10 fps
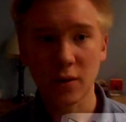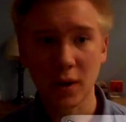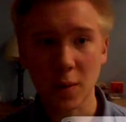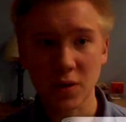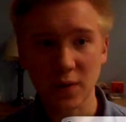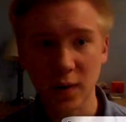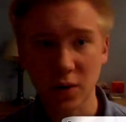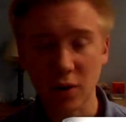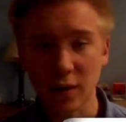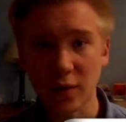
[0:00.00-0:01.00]
the
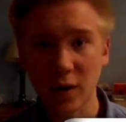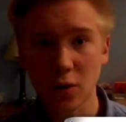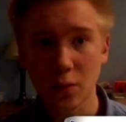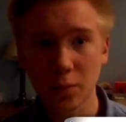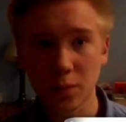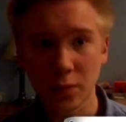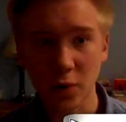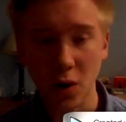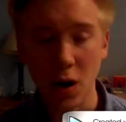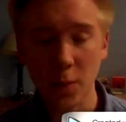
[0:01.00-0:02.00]
atmosphere around the film,
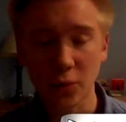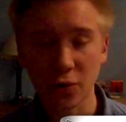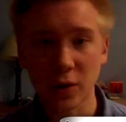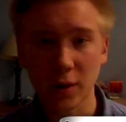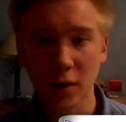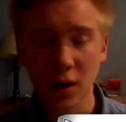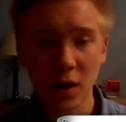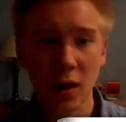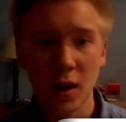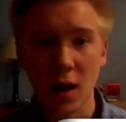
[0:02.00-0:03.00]
with a hype for it,
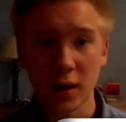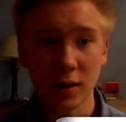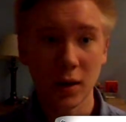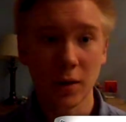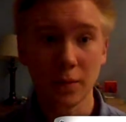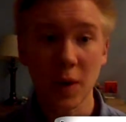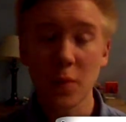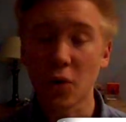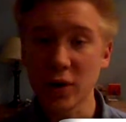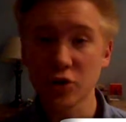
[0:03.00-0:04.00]
and
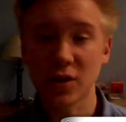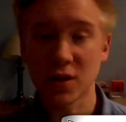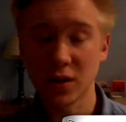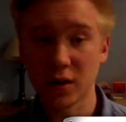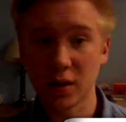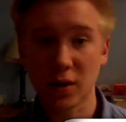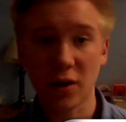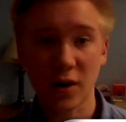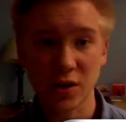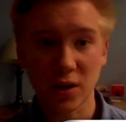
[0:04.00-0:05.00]
people got interested in it. And they're
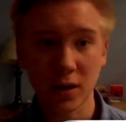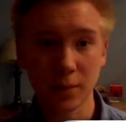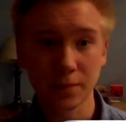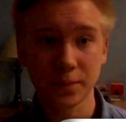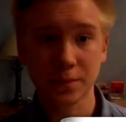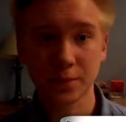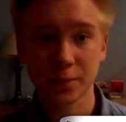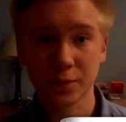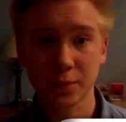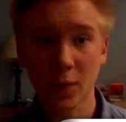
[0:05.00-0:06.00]
actually,
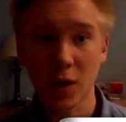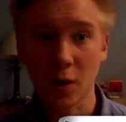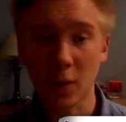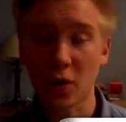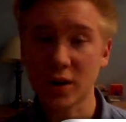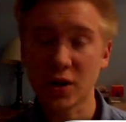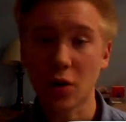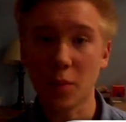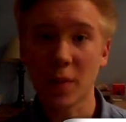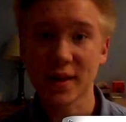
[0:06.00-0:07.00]
we've actually
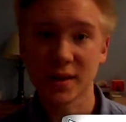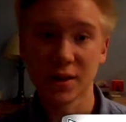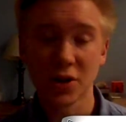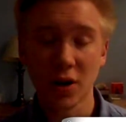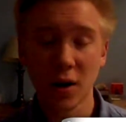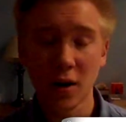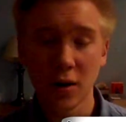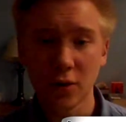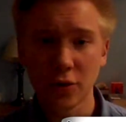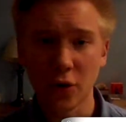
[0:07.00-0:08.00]
got a message
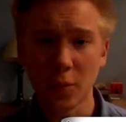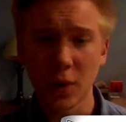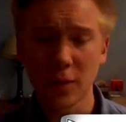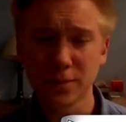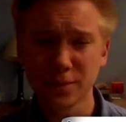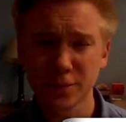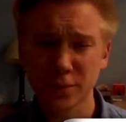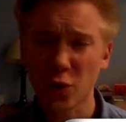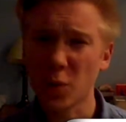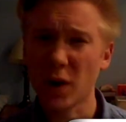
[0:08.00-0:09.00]
from
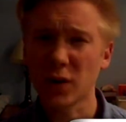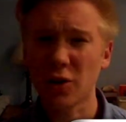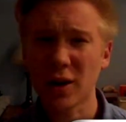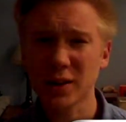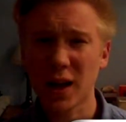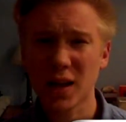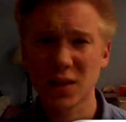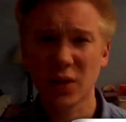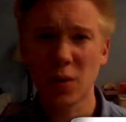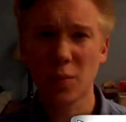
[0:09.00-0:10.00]
another director,
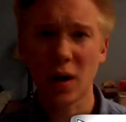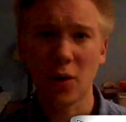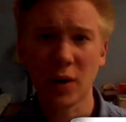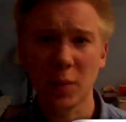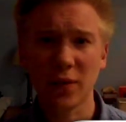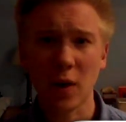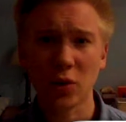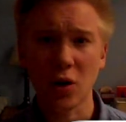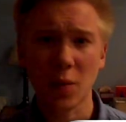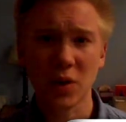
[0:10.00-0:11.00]
S.V. Bell. He can be
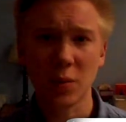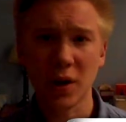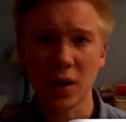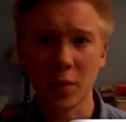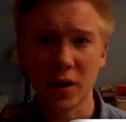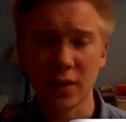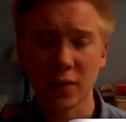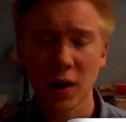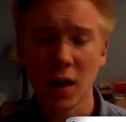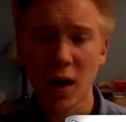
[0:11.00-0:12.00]
found on IMDb, I
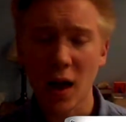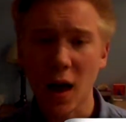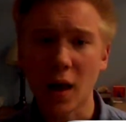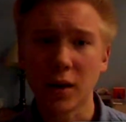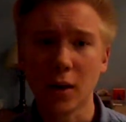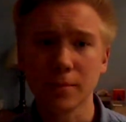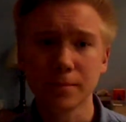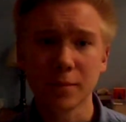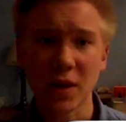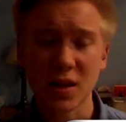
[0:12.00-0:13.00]
believe. And
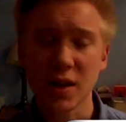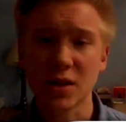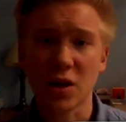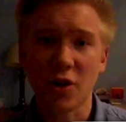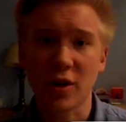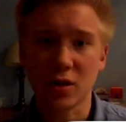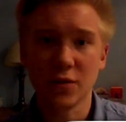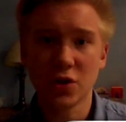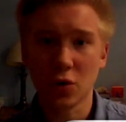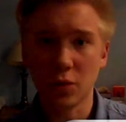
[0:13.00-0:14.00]
basically, he's a director
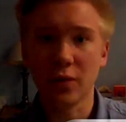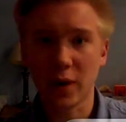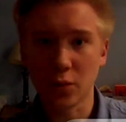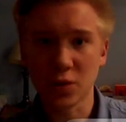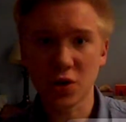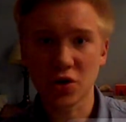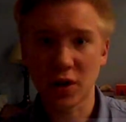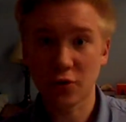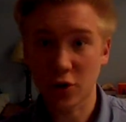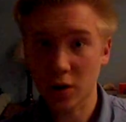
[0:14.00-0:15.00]
of short films,
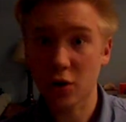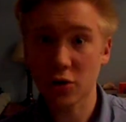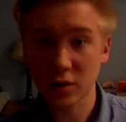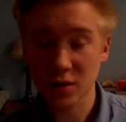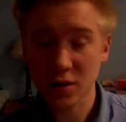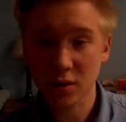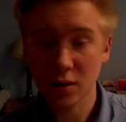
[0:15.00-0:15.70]
usually thriller horrors,